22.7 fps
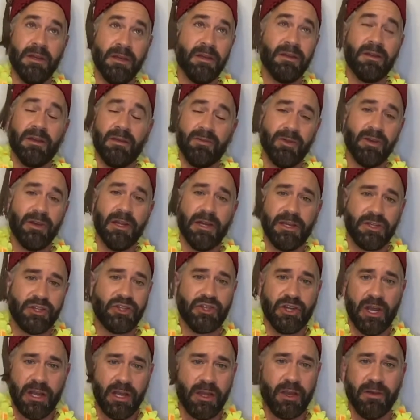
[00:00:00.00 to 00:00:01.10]
give it a nice
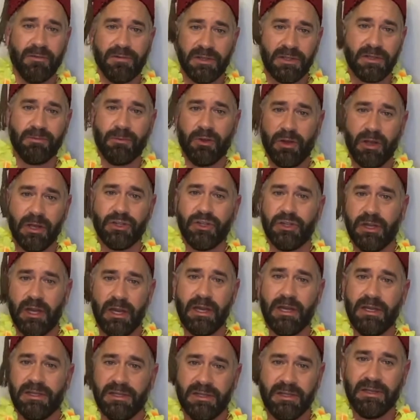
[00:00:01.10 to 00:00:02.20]
shake over some crushed
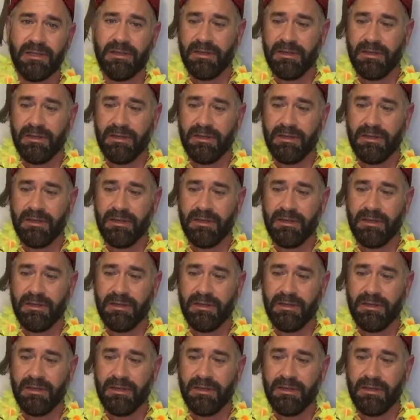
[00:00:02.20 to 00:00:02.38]
ice.